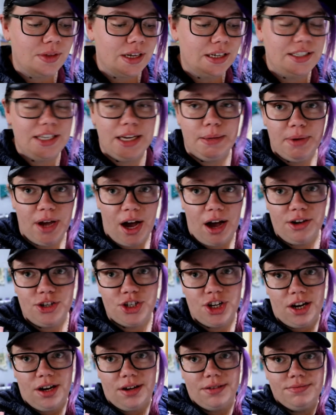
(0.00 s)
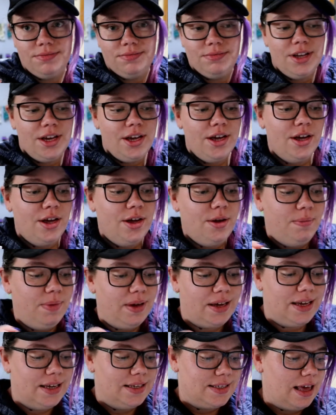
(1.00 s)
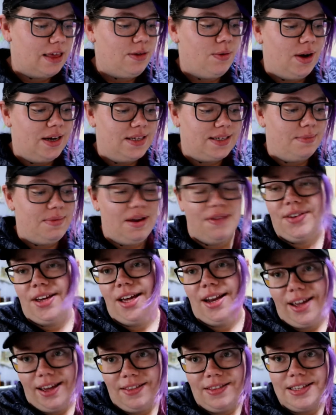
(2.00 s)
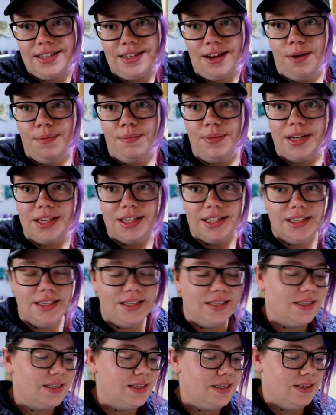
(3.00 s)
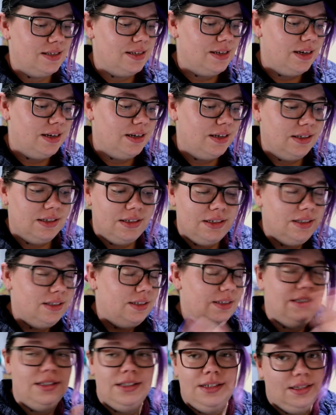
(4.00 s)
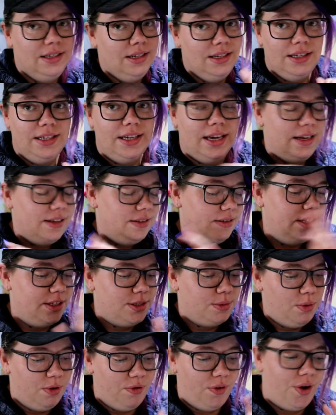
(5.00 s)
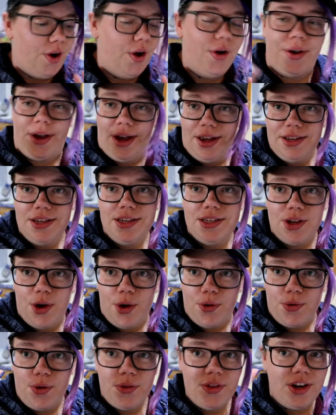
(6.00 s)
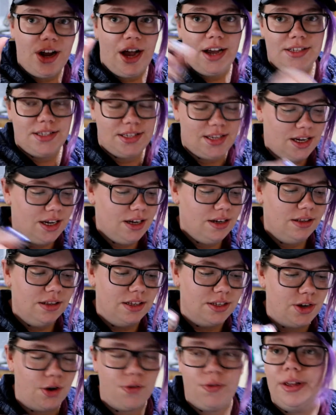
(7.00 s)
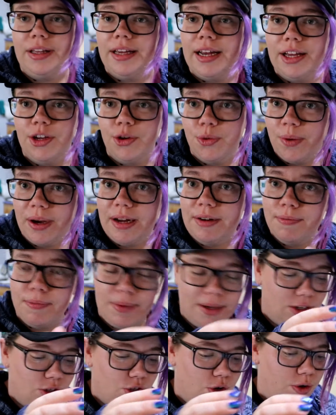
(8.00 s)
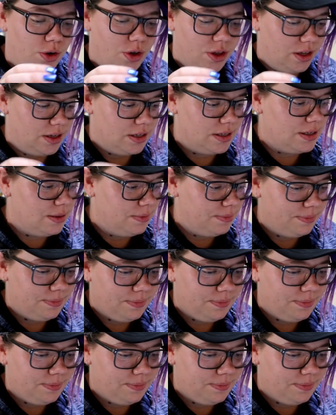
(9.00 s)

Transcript: TBR jar, because otherwise I'm never going to get this done. Because yeah, let's move on. Okay, so I roll the dice. There's not really any good way for me to show you this.